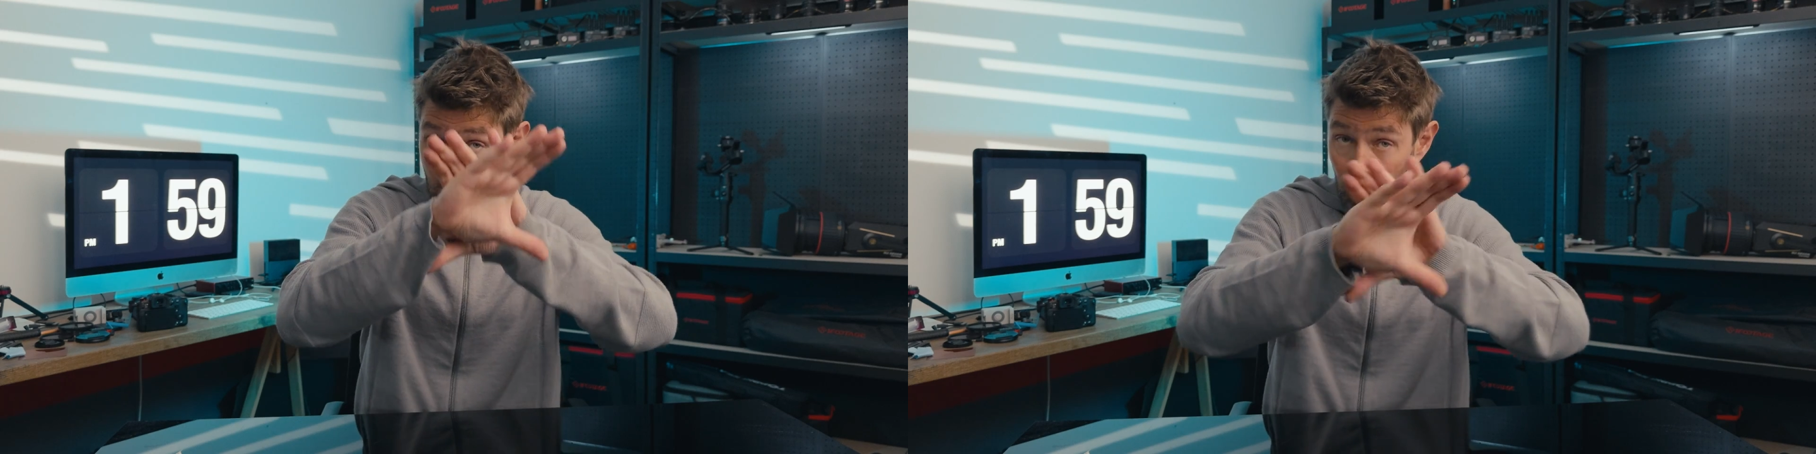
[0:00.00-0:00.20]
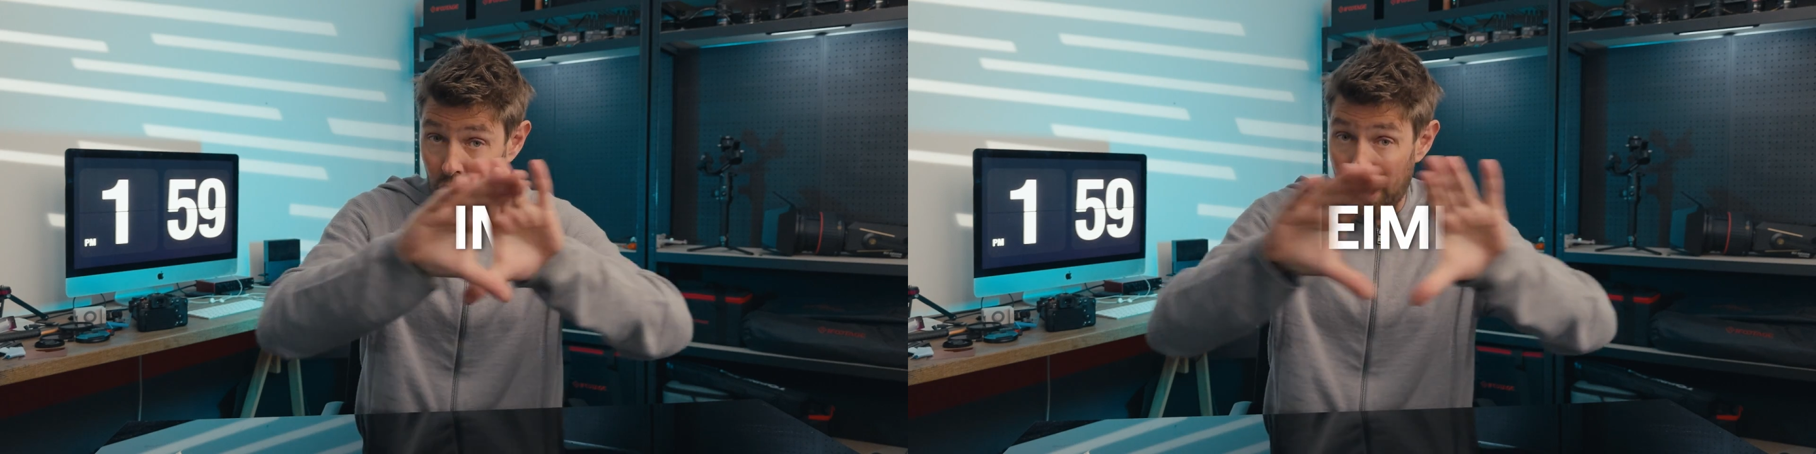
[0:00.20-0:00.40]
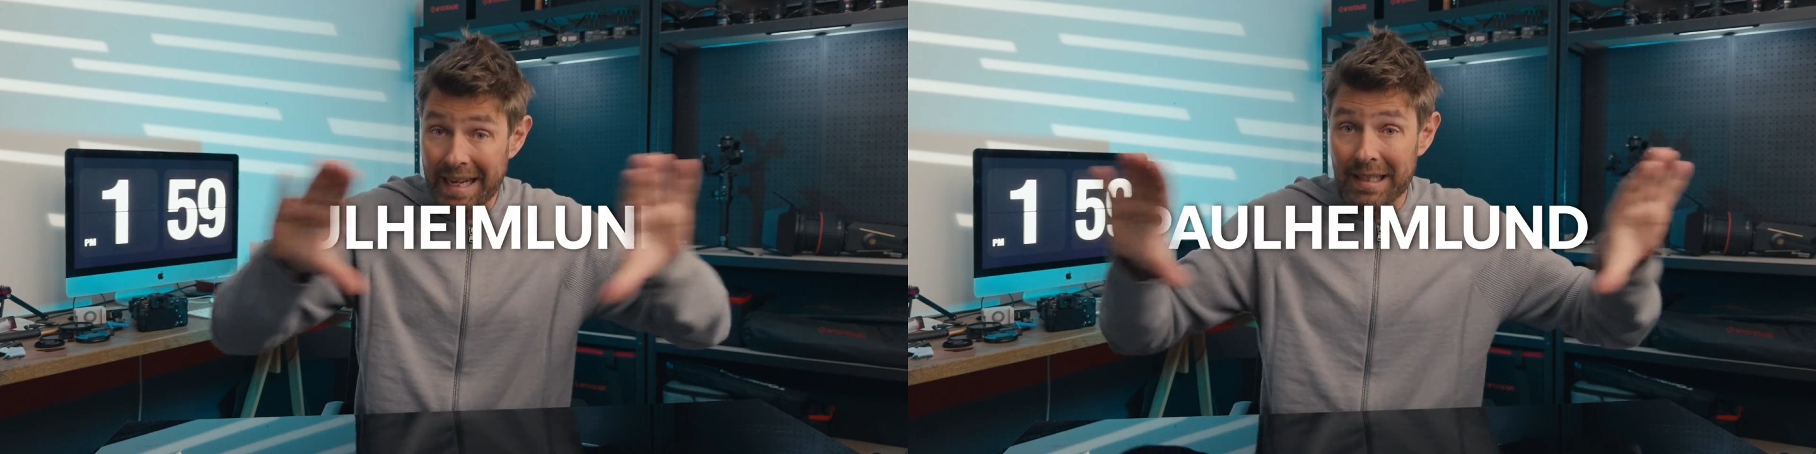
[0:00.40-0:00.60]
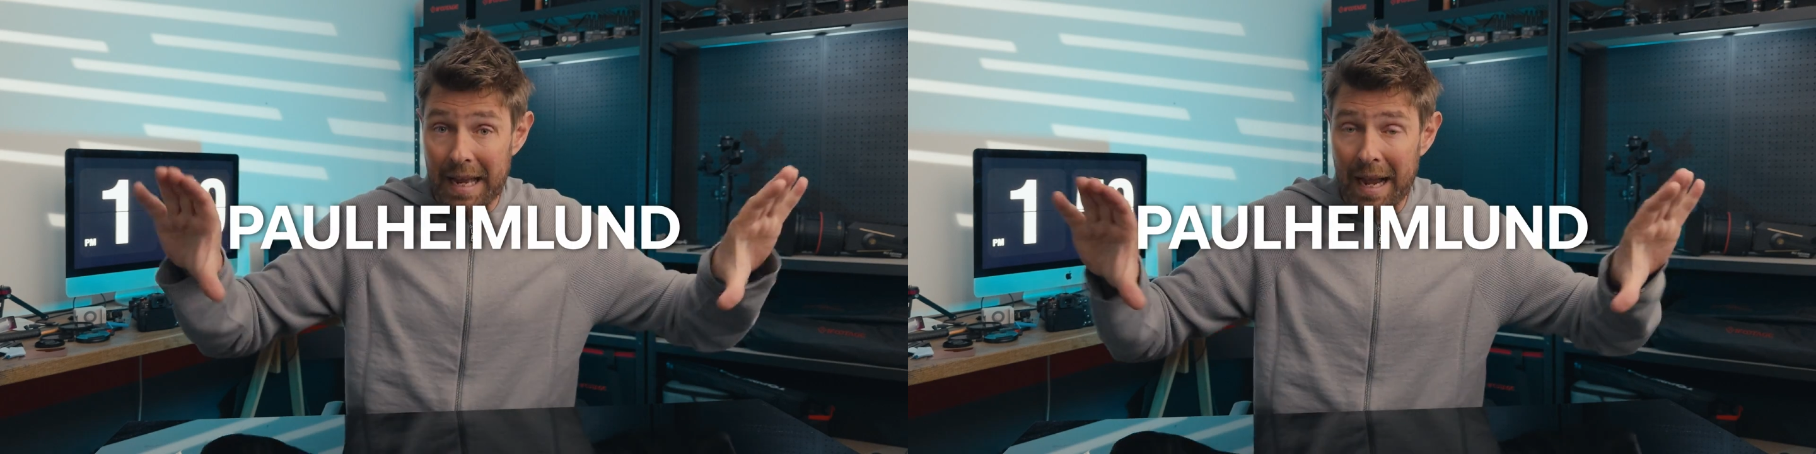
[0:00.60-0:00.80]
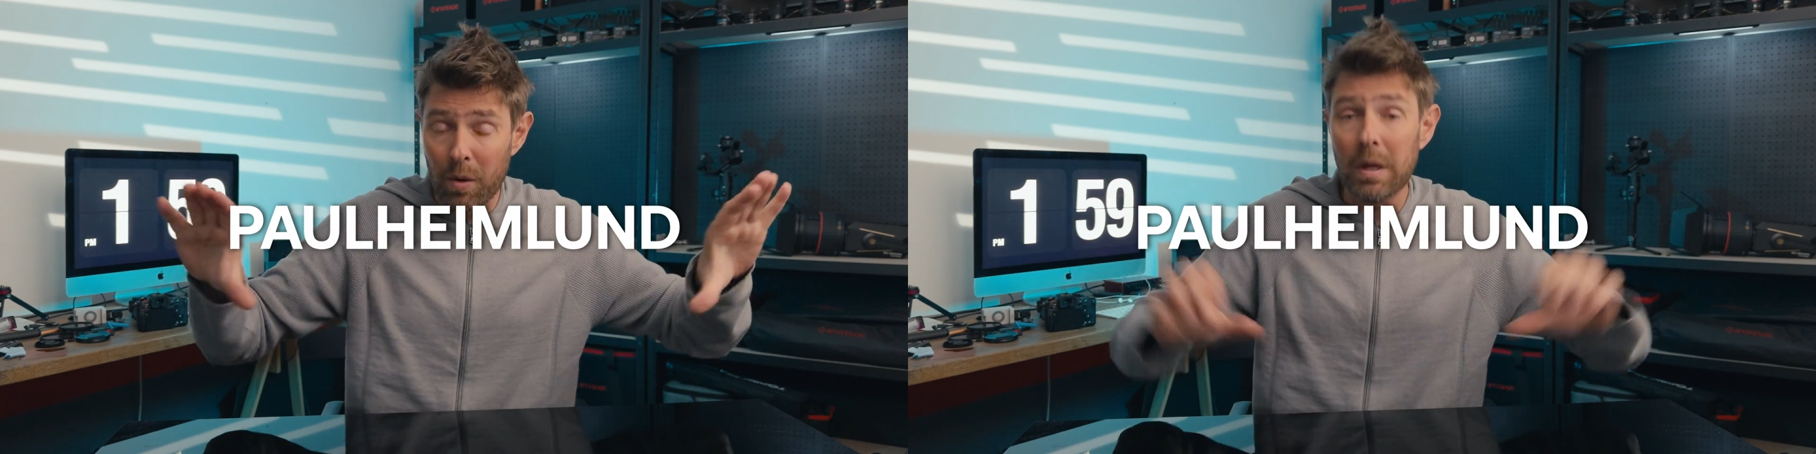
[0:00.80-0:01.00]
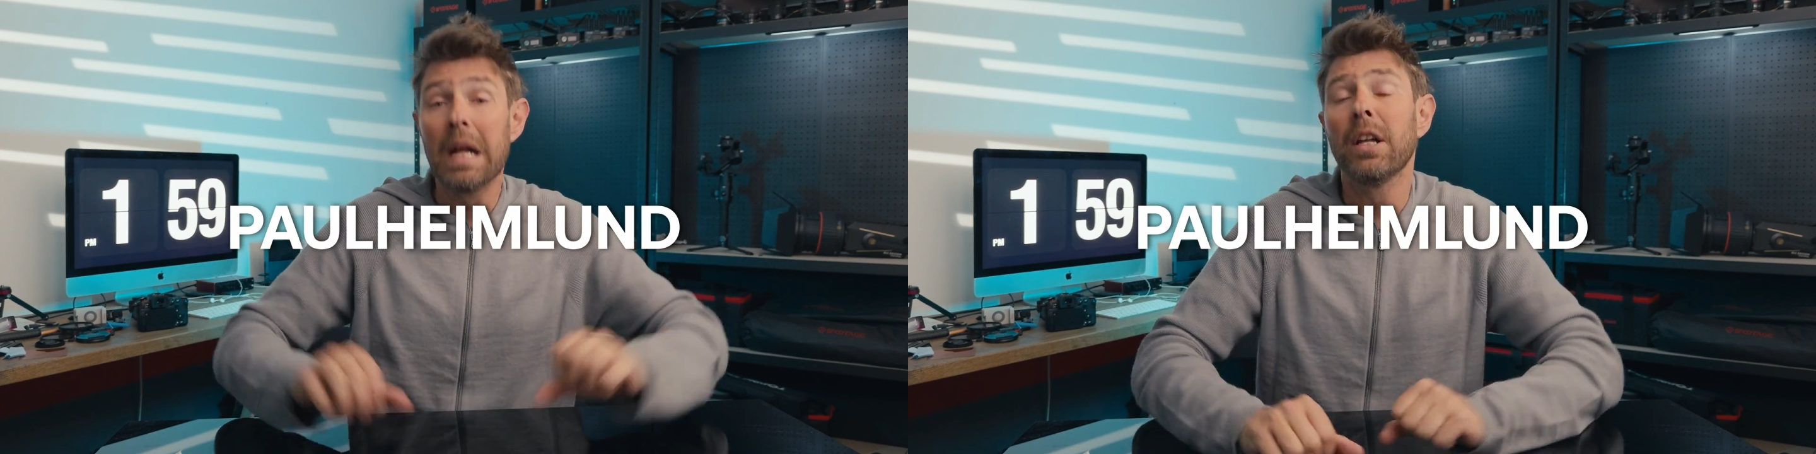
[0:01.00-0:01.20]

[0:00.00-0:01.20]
right now,